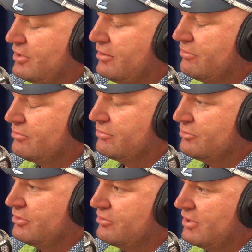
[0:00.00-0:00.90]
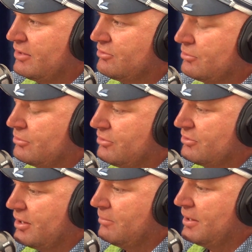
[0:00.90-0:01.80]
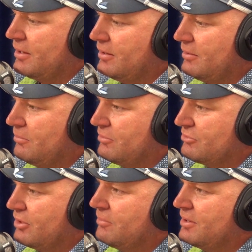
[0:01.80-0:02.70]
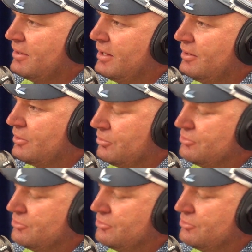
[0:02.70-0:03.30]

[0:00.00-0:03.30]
and stuff since our stories come out. So, I mean, they're the